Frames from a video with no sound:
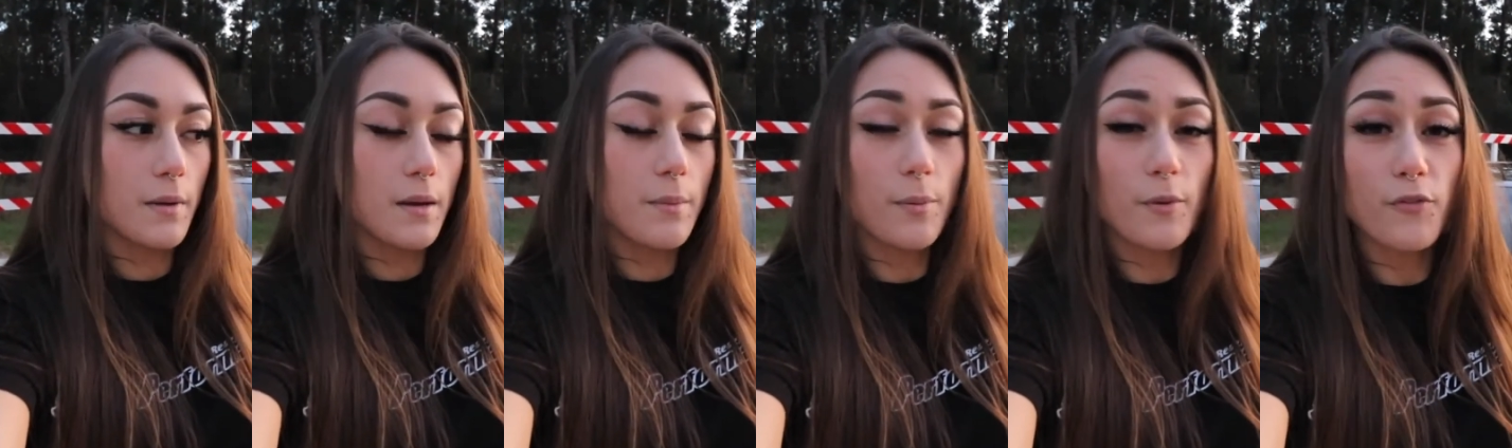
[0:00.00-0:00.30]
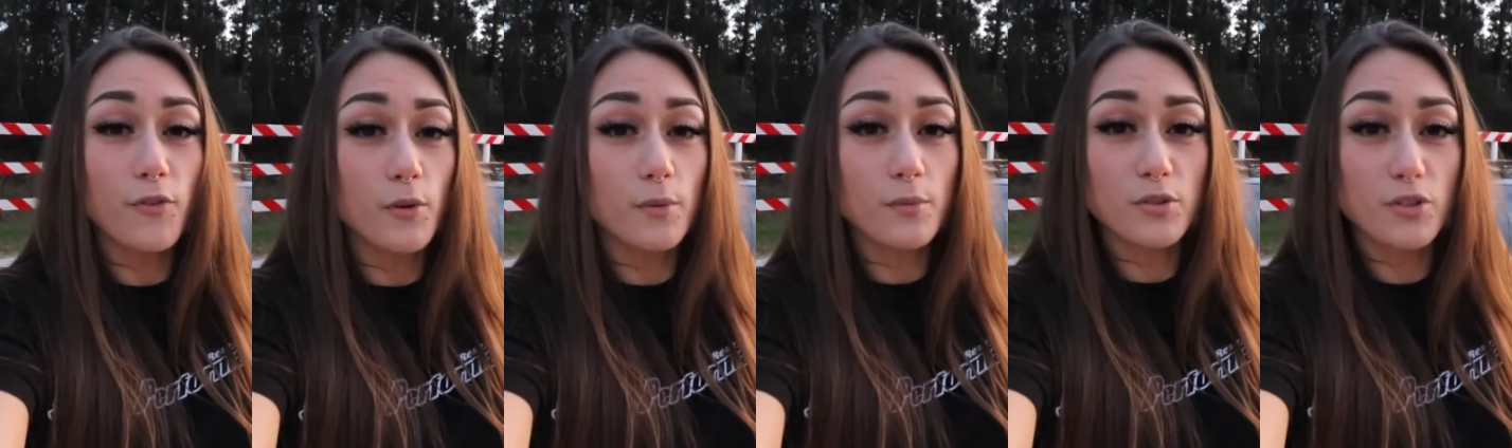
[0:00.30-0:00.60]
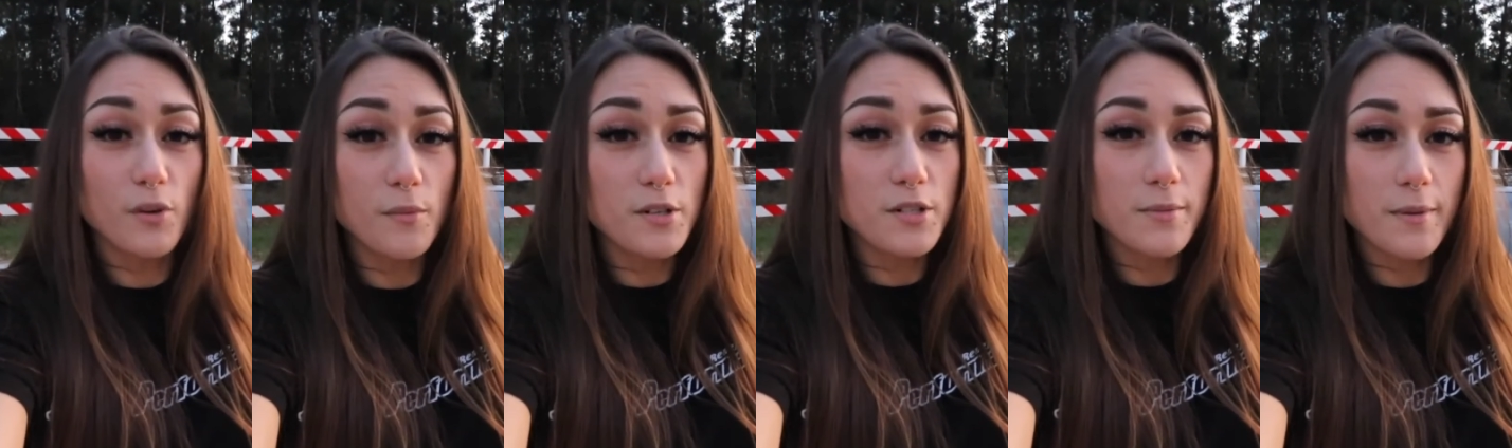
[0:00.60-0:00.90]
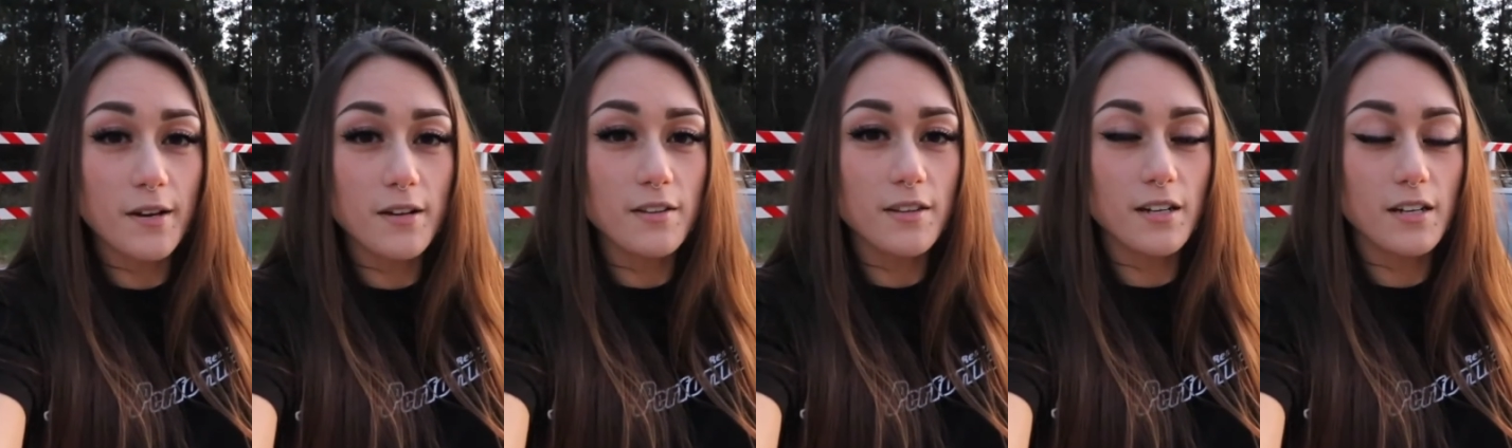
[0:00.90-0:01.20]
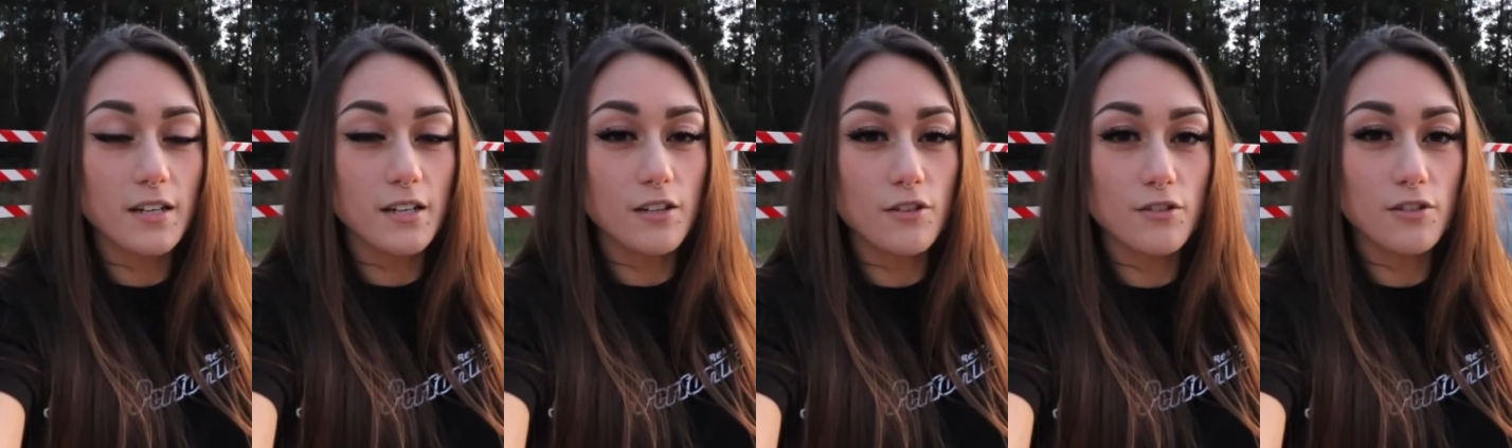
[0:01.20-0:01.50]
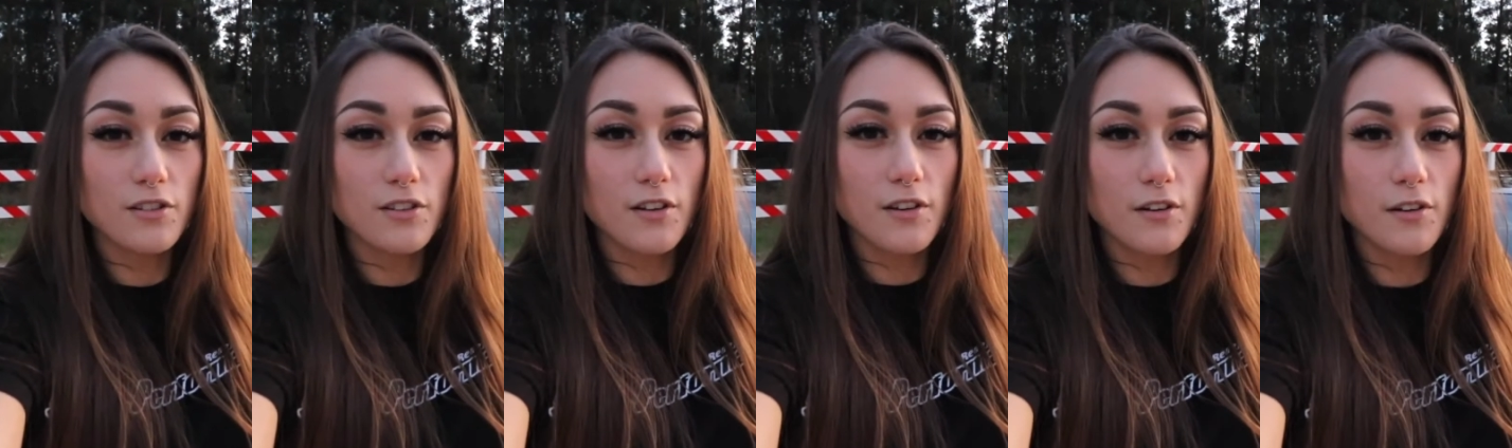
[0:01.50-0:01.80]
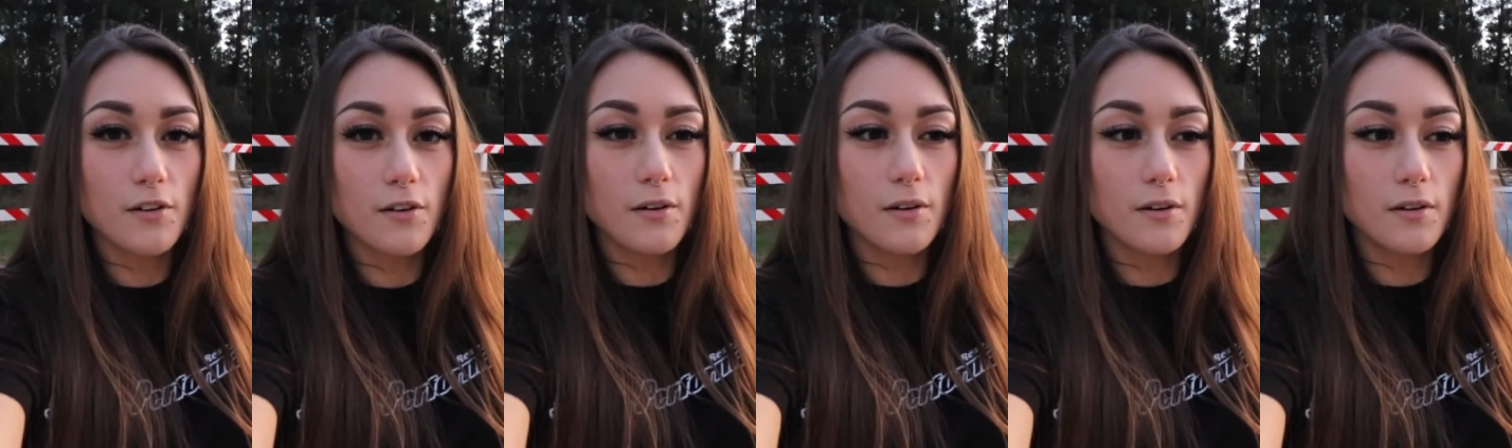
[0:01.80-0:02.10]
It performs so much better than it used
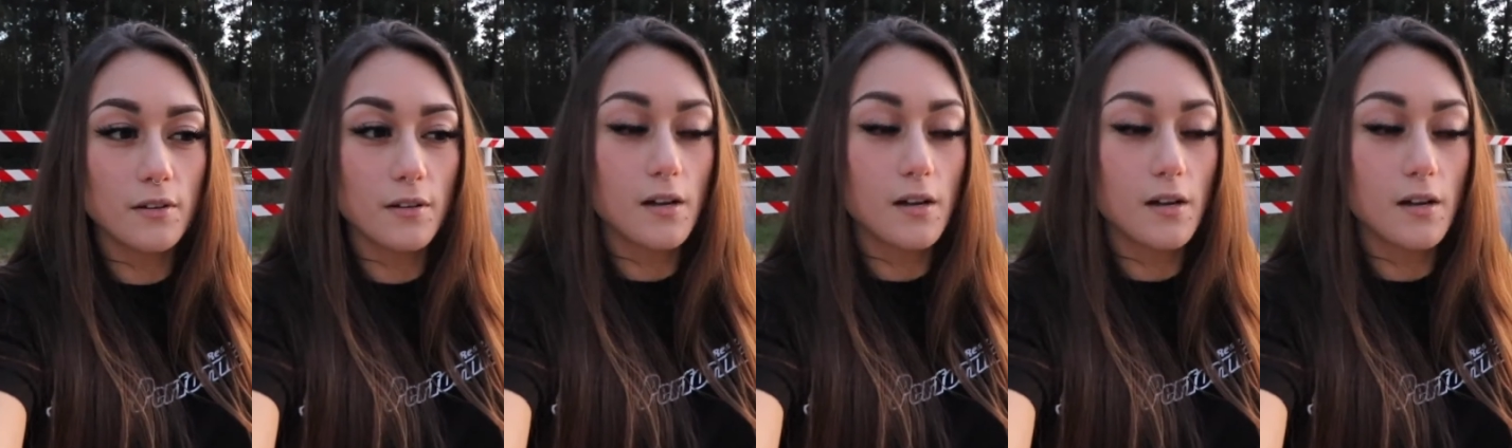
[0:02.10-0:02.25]
to